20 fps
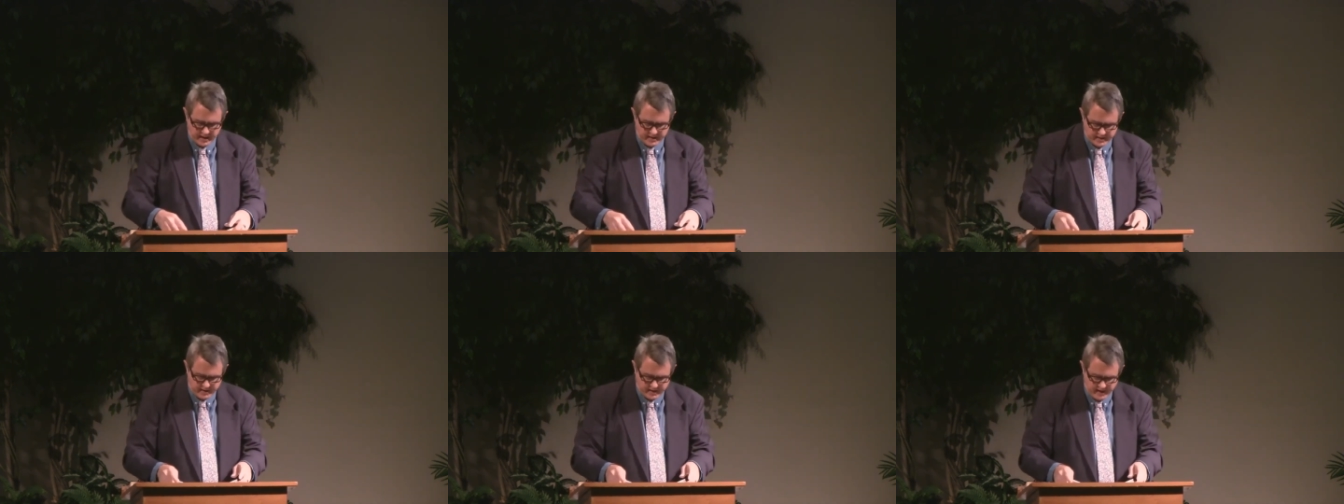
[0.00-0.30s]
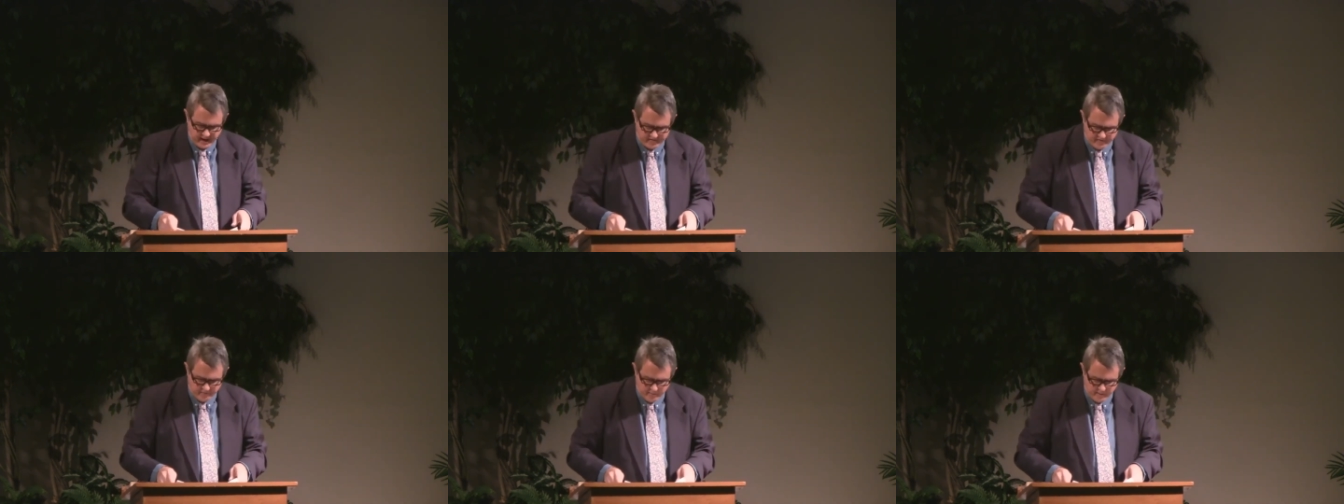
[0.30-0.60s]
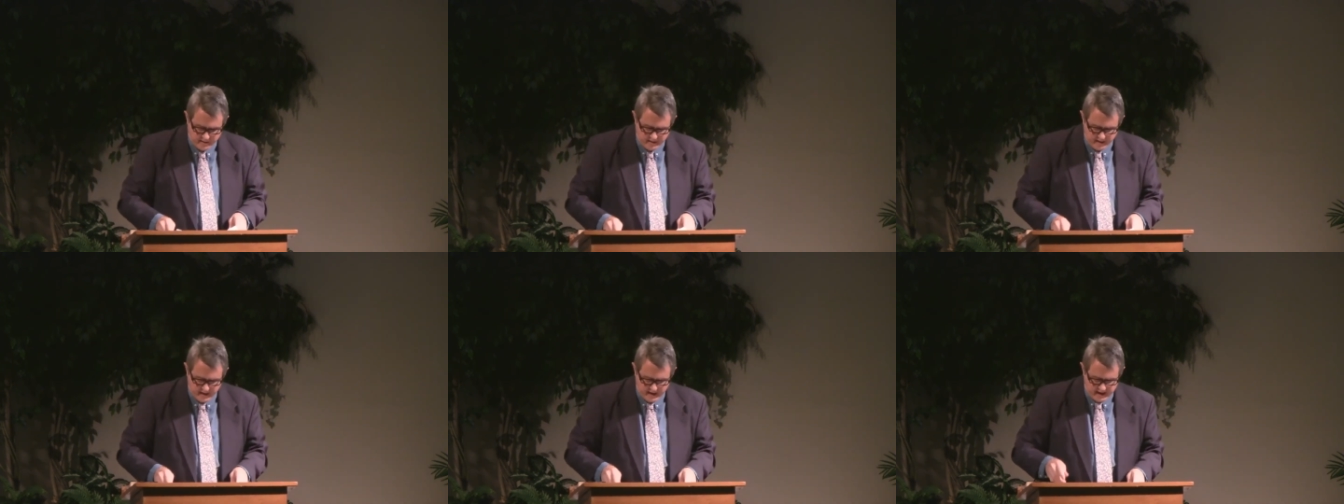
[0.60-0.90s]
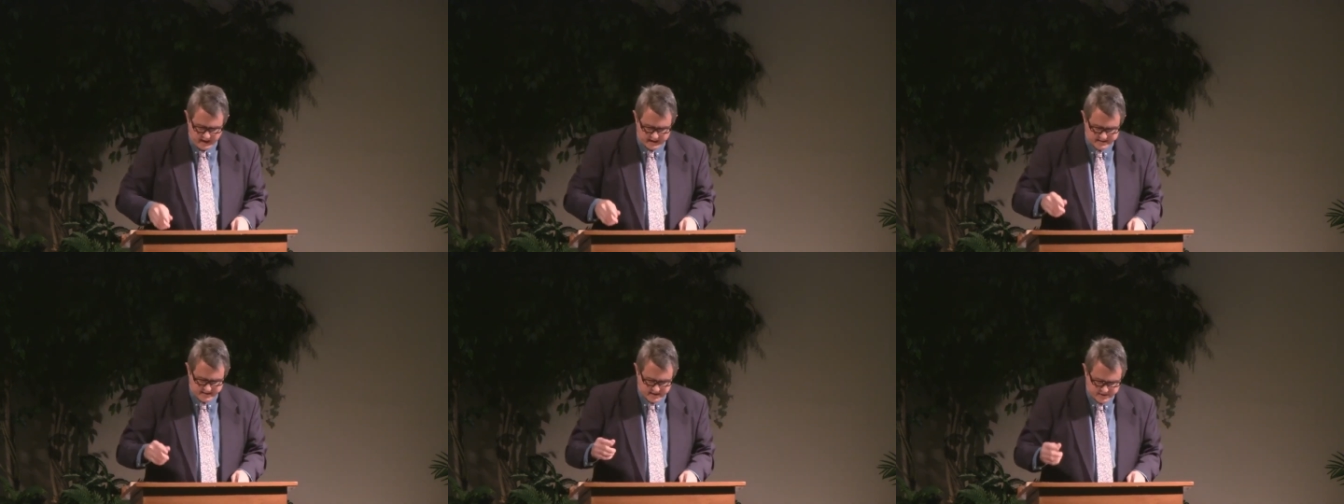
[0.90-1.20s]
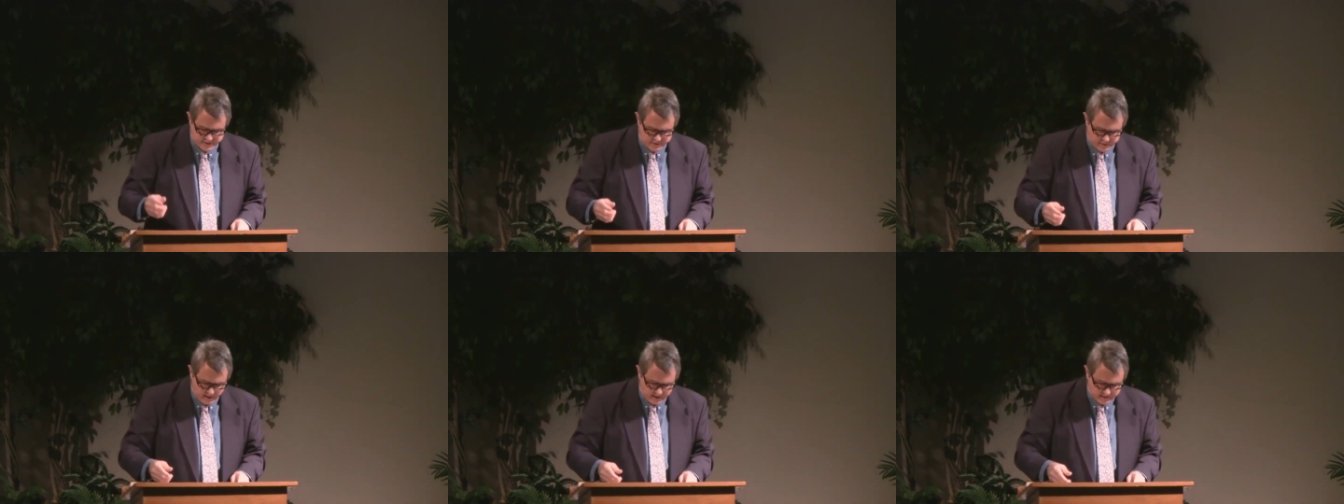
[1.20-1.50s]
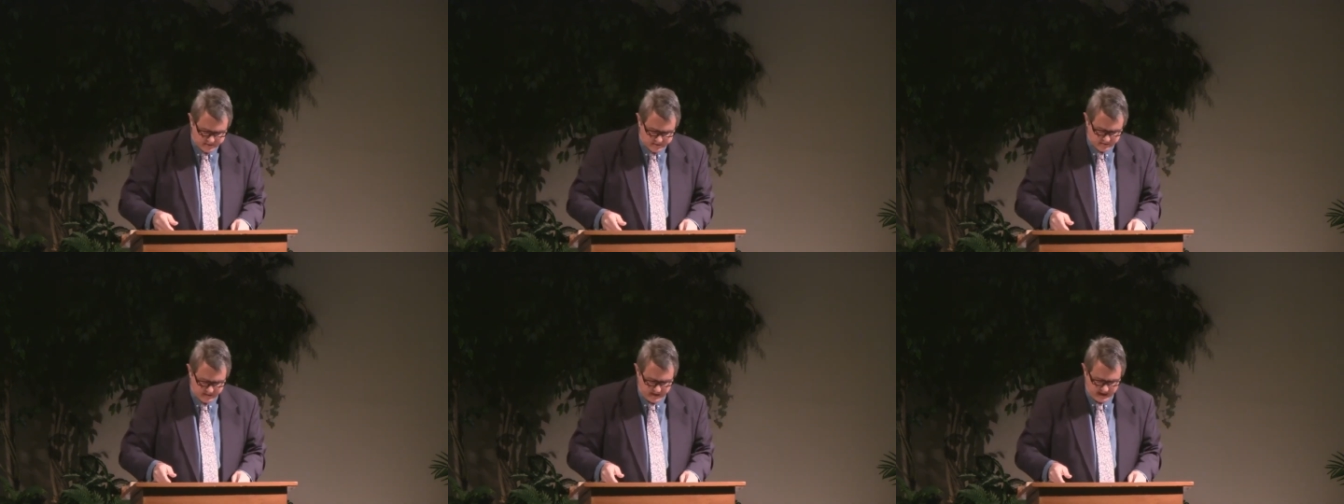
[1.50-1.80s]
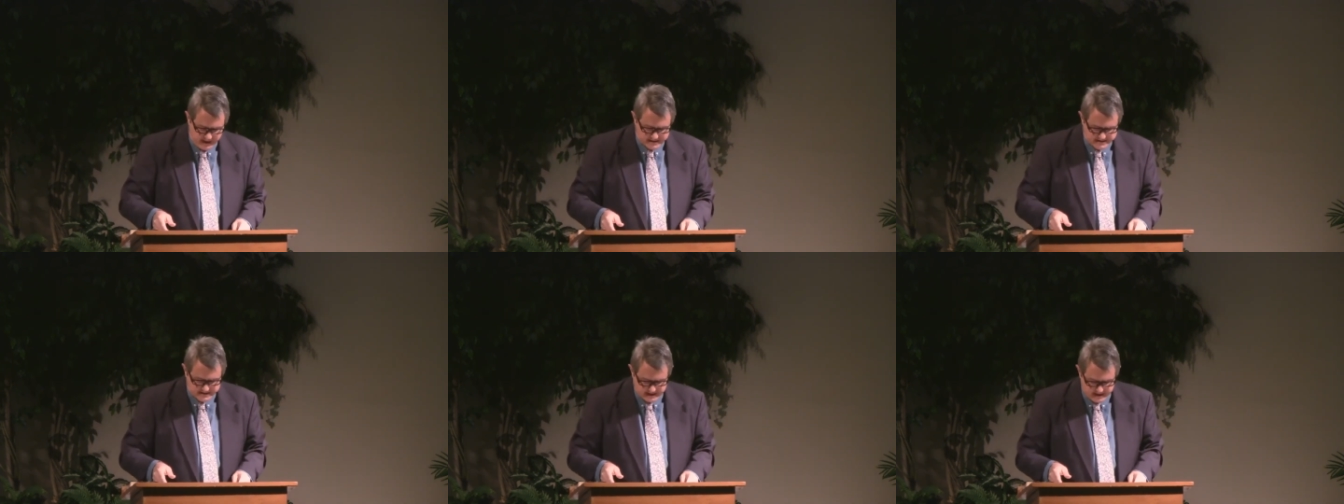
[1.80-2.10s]
The government is a structure
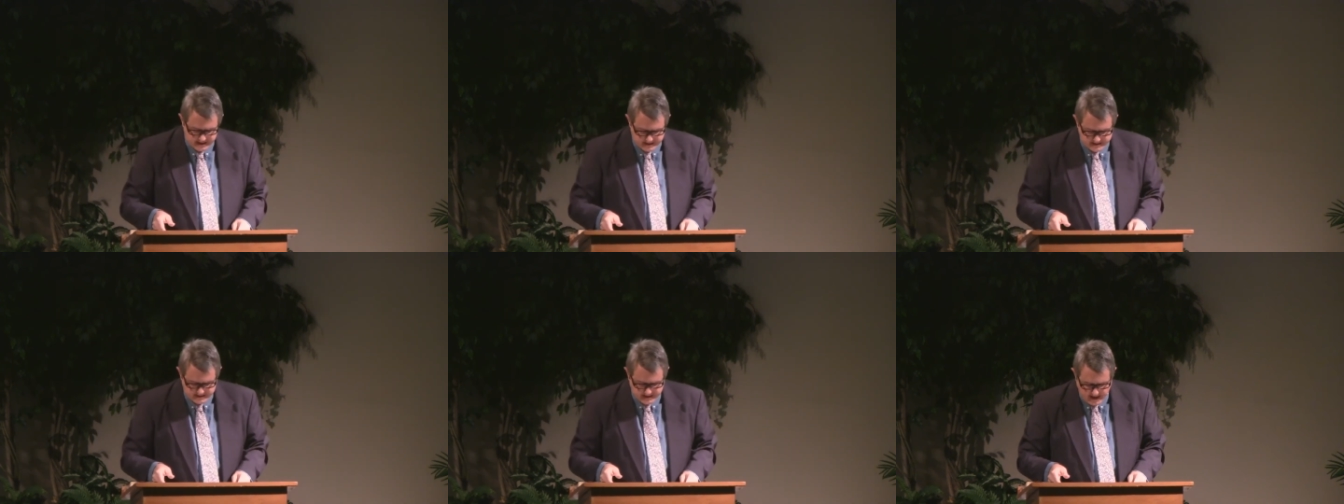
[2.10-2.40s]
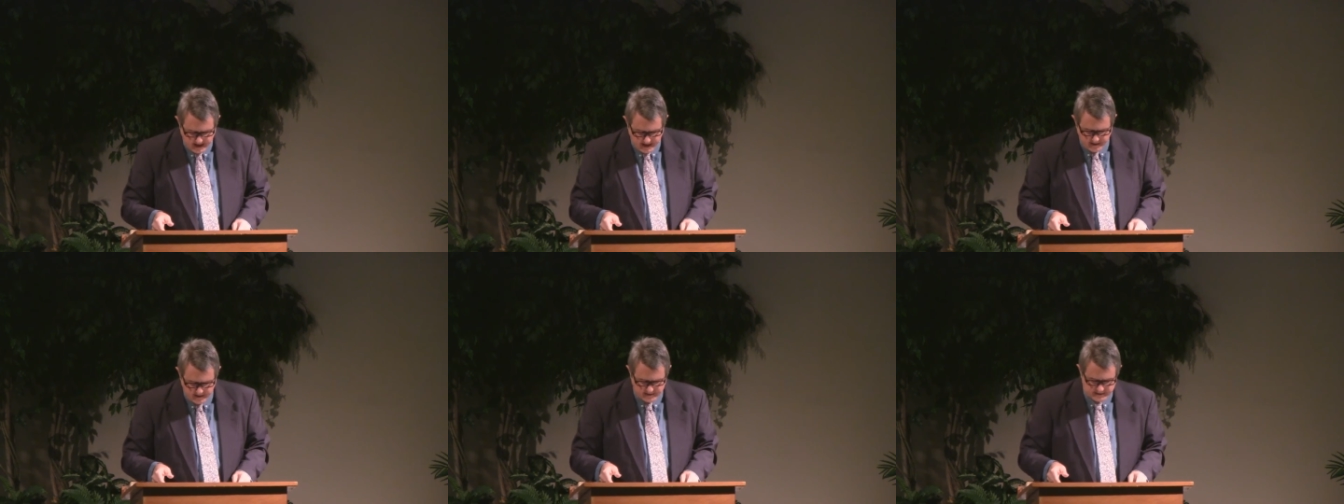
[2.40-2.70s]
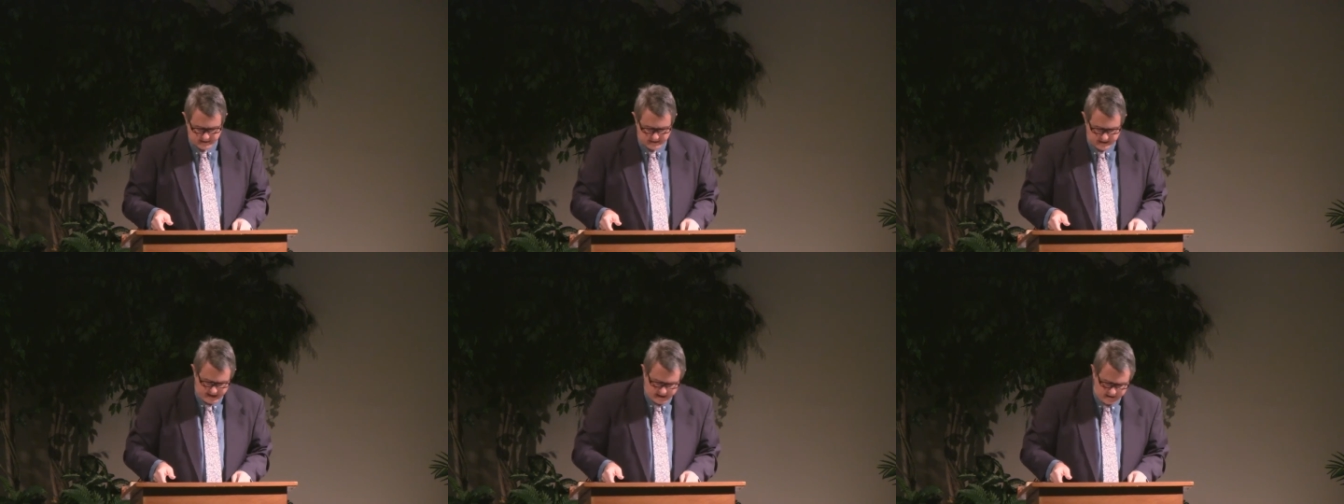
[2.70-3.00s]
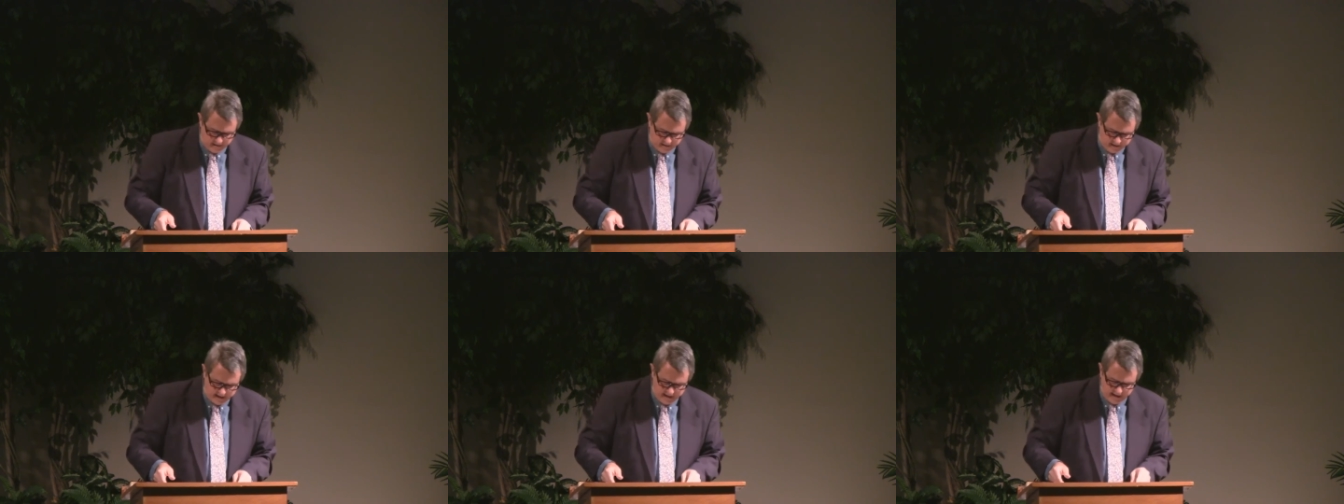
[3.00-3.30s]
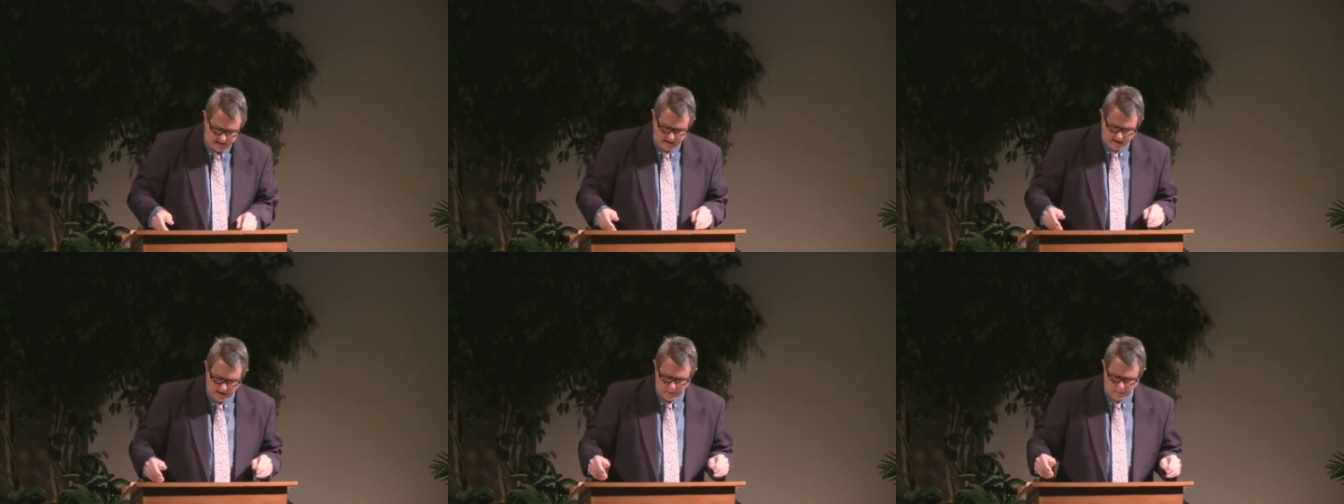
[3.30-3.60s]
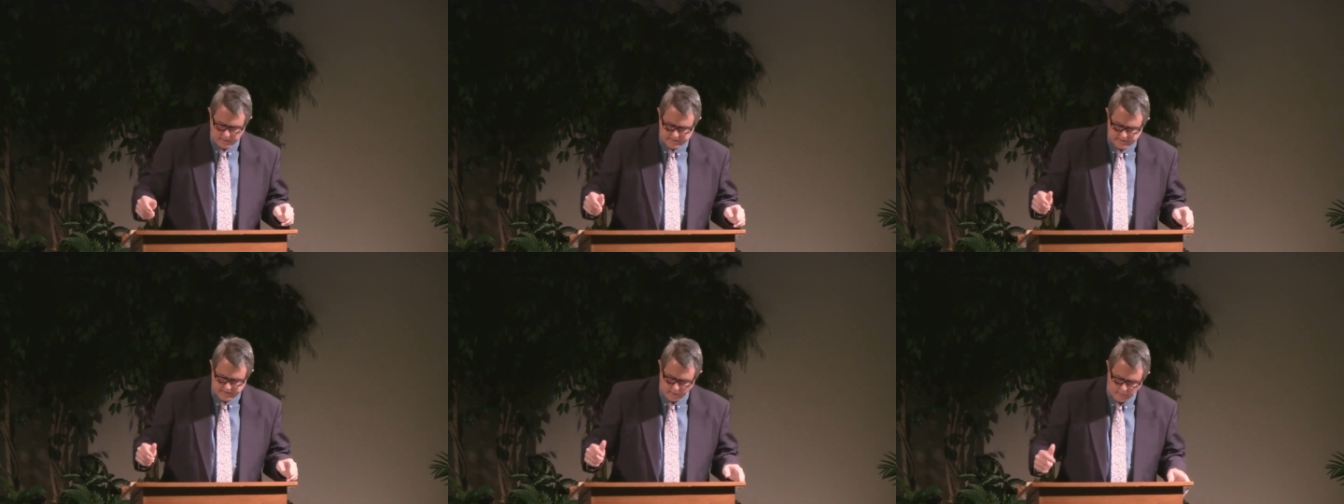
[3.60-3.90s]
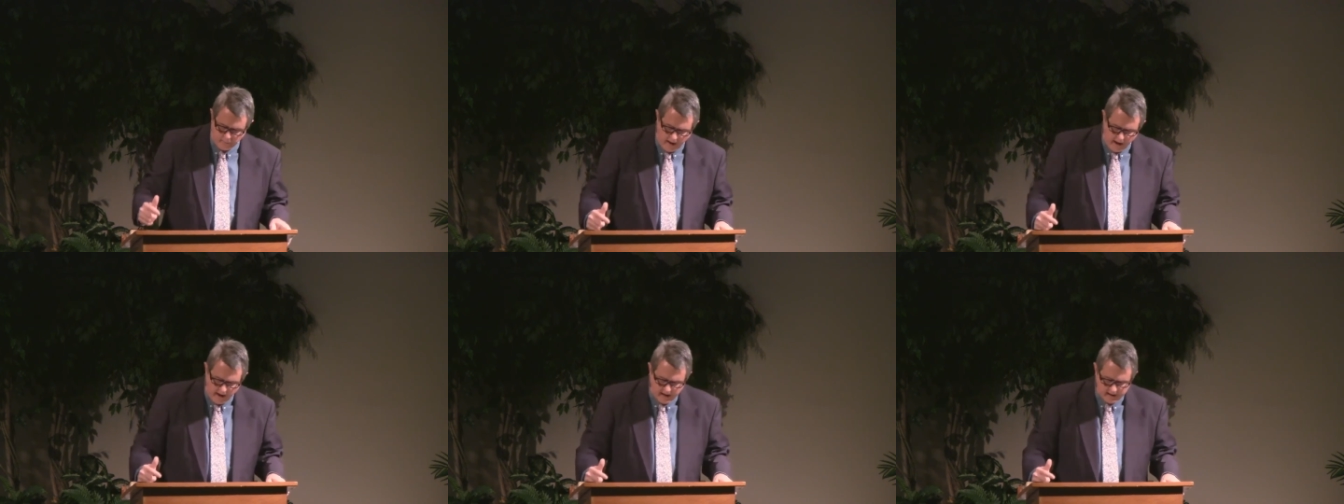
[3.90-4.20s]
that is endowed legally with the
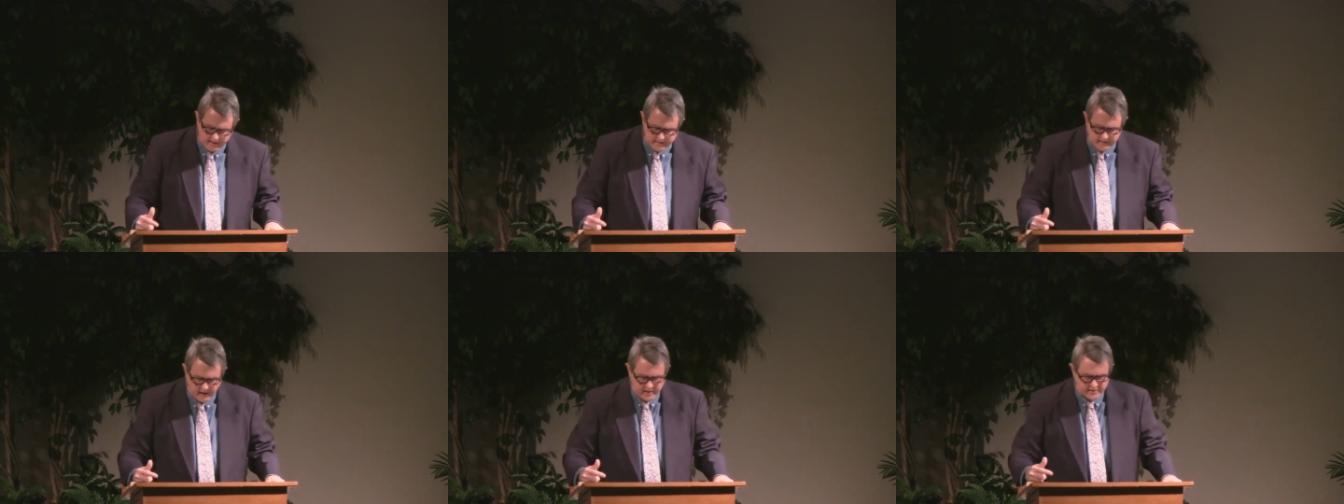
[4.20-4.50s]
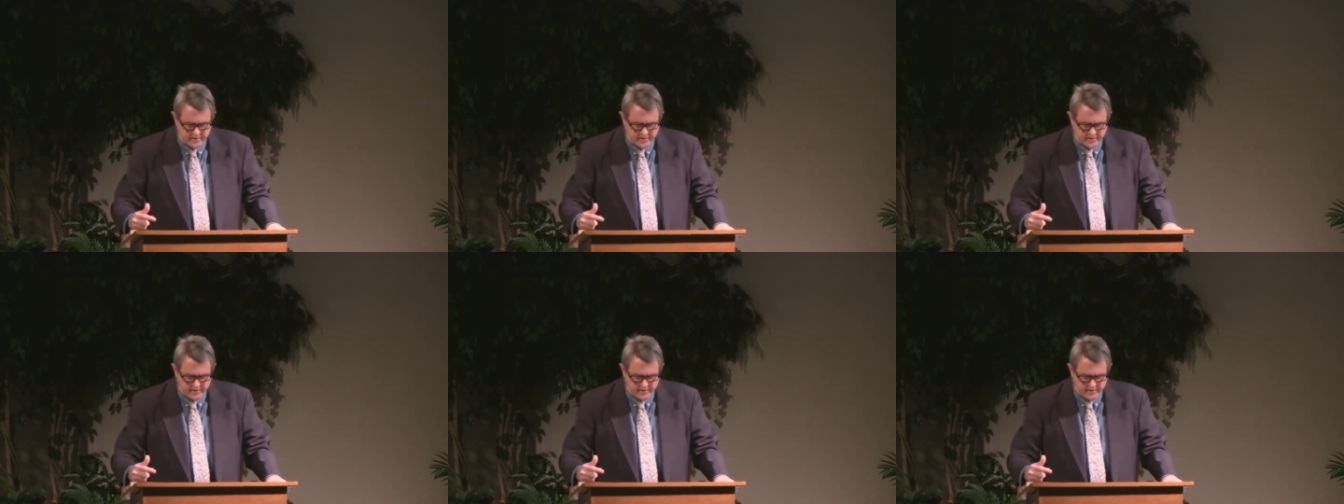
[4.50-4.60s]
right